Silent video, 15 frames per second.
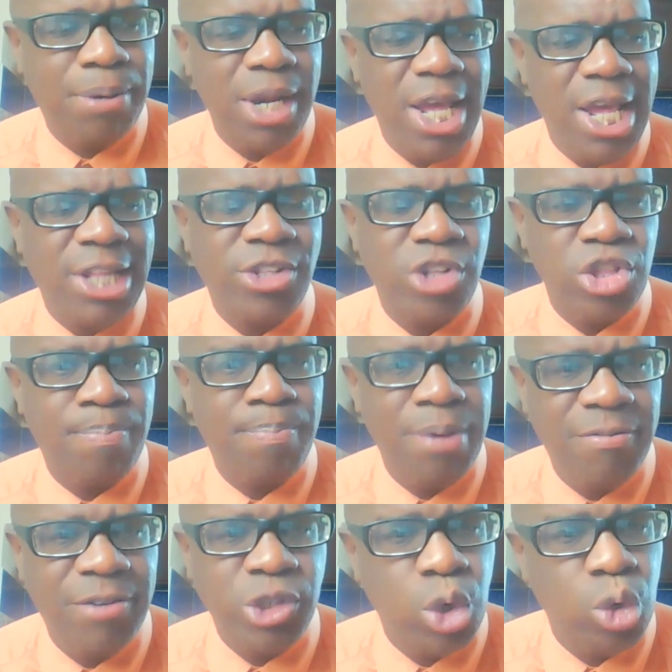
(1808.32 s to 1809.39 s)
plays such a
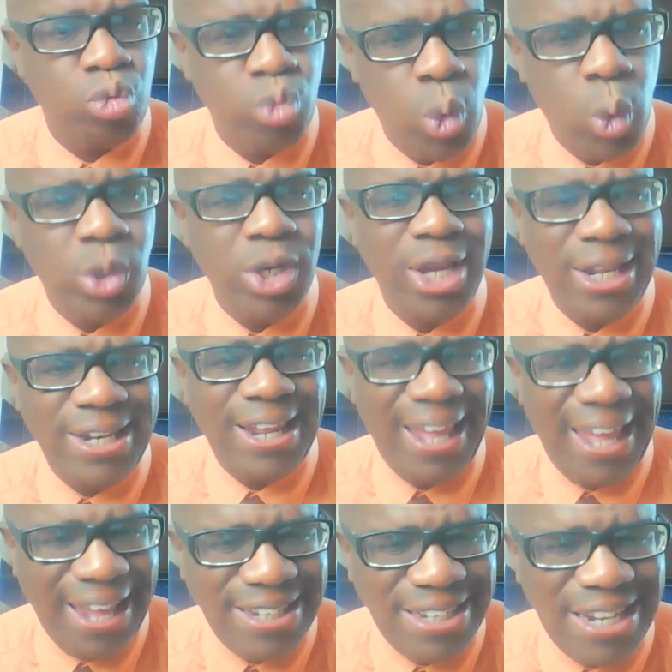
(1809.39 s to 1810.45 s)
pivotal role in
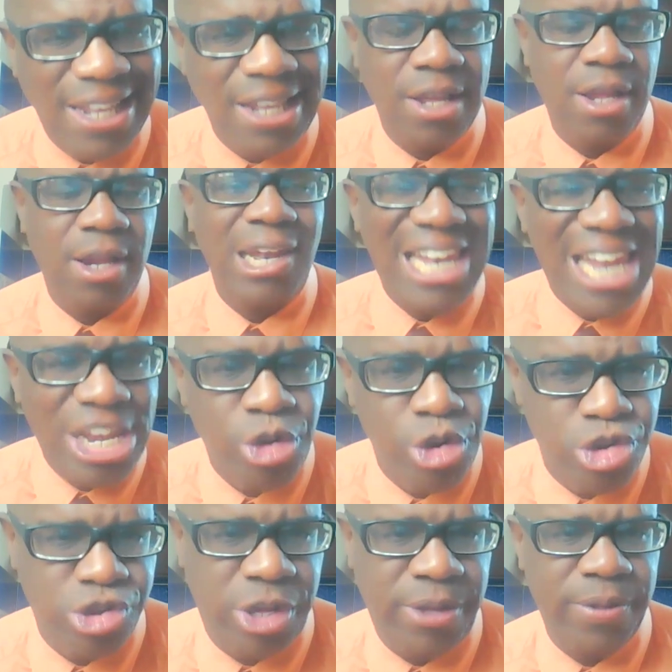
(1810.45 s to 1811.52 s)
any
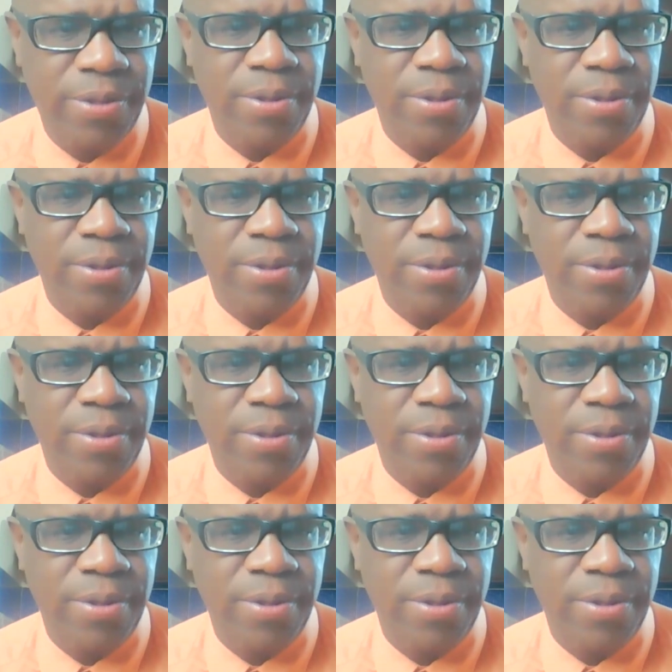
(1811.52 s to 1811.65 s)
liturgy.